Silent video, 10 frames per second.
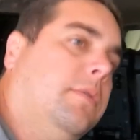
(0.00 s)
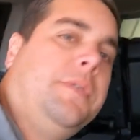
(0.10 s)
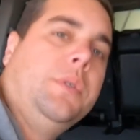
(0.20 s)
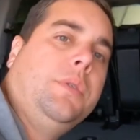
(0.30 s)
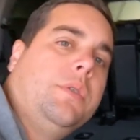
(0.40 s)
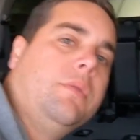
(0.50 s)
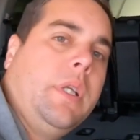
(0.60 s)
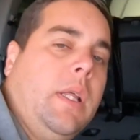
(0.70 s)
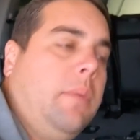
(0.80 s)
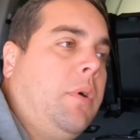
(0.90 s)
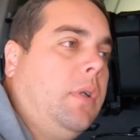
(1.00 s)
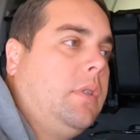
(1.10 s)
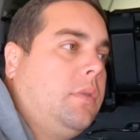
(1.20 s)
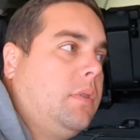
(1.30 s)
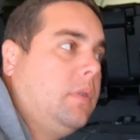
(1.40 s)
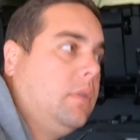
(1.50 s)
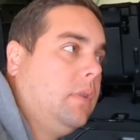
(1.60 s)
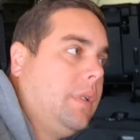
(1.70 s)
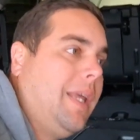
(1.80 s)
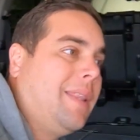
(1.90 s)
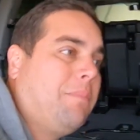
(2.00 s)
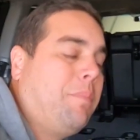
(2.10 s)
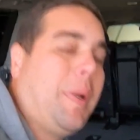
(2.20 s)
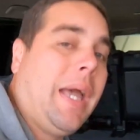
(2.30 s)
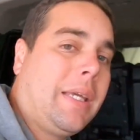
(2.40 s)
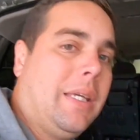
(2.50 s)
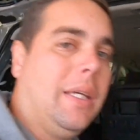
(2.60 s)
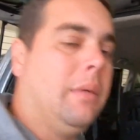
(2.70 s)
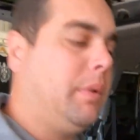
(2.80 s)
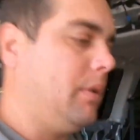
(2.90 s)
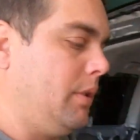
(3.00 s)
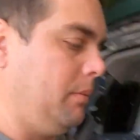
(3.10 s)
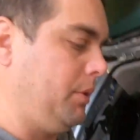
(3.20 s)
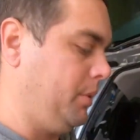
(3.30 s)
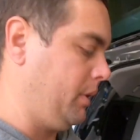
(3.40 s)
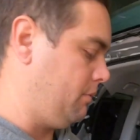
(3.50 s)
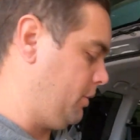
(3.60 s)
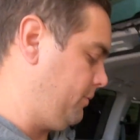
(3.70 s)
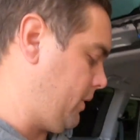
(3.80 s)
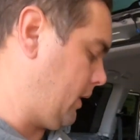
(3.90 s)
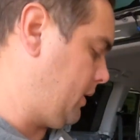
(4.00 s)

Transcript: fuse and relay box down the back here because I'm doing a roof rack